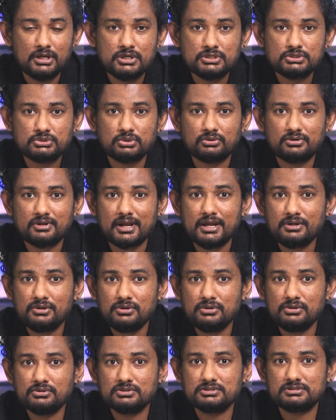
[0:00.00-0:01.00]
So try
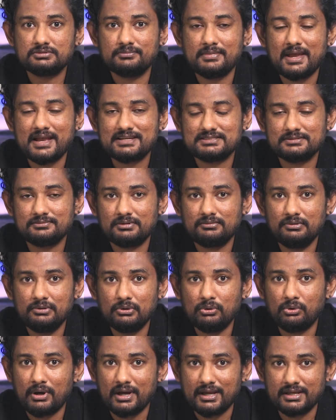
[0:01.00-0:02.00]
to use maximum
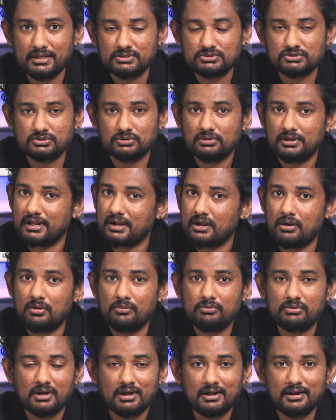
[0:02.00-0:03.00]
low ISO
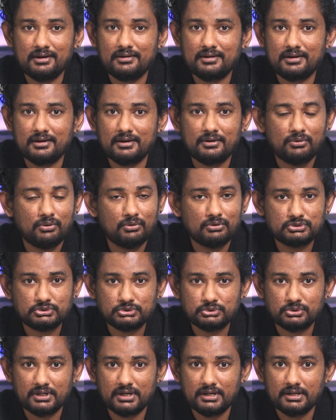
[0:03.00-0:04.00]
around 100 or
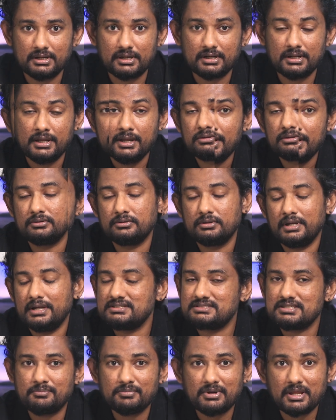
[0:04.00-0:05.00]
200,
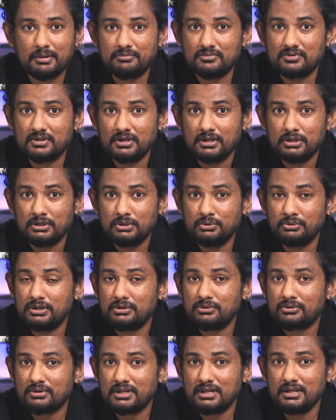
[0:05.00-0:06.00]
and sometimes you
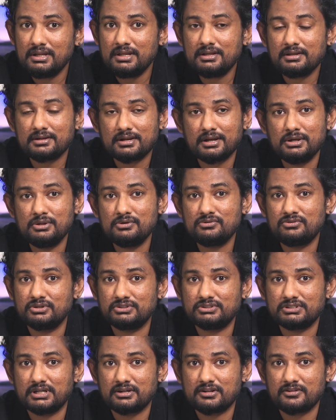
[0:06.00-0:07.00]
need to really reduce
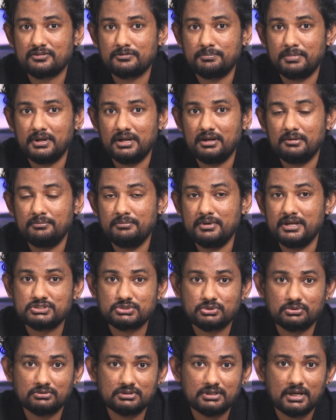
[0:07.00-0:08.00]
your shutter speed
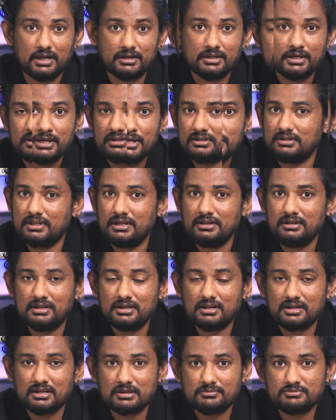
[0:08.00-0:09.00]
based on that. Then
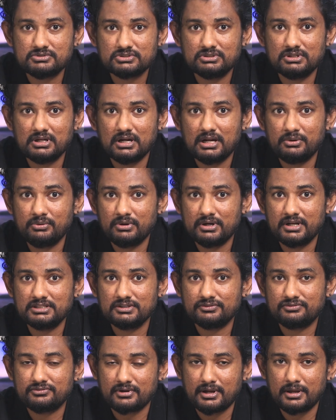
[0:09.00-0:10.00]
here comes to the advantage
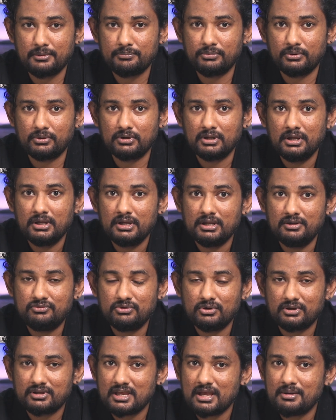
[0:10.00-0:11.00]
of tripod.
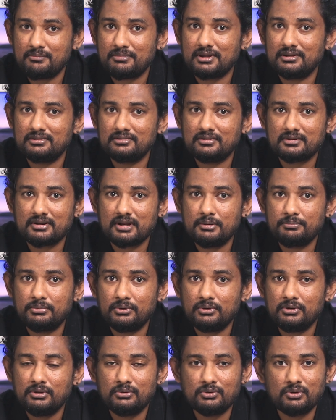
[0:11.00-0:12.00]
If your camera in the
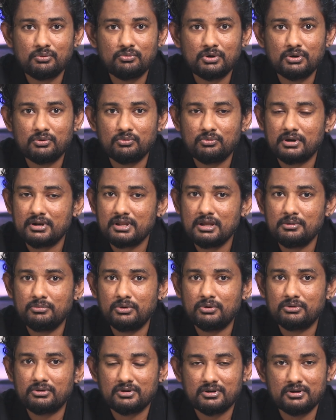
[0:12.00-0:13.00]
tripod, you don't want to worry
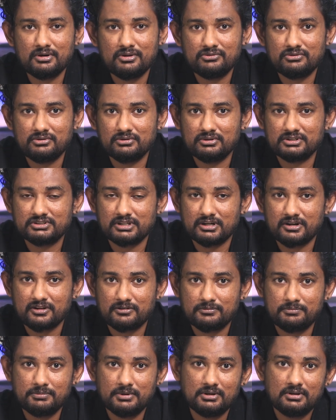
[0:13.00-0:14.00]
about reducing the shutter
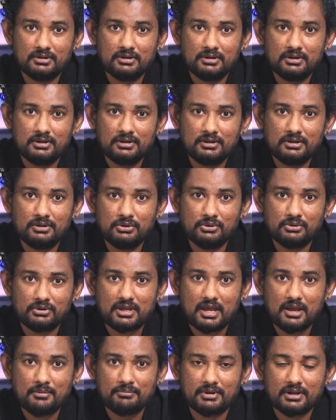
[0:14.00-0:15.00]
speed in your
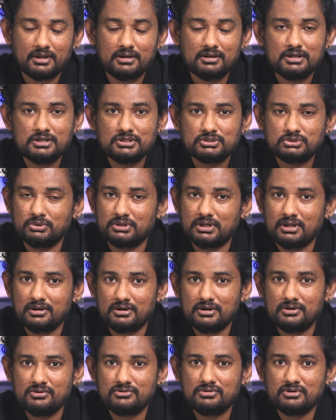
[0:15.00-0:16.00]
camera. So you can
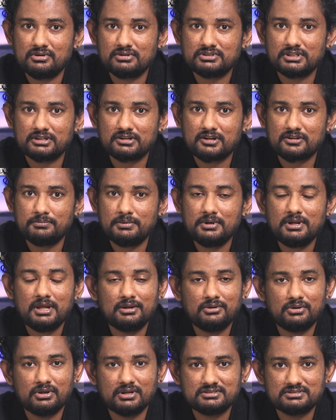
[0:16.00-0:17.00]
reduce your shutter speed
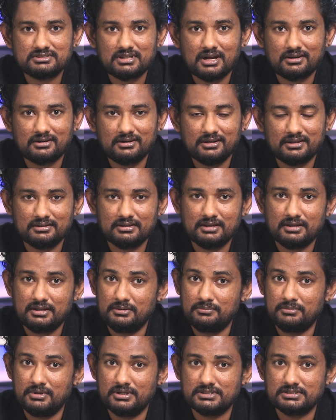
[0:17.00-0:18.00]
and you can start clicking the
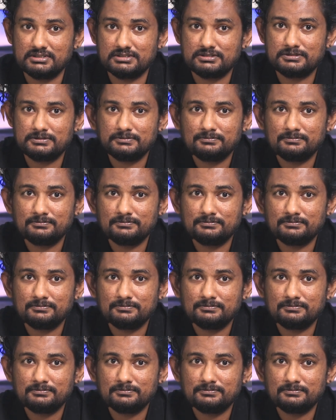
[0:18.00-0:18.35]
images.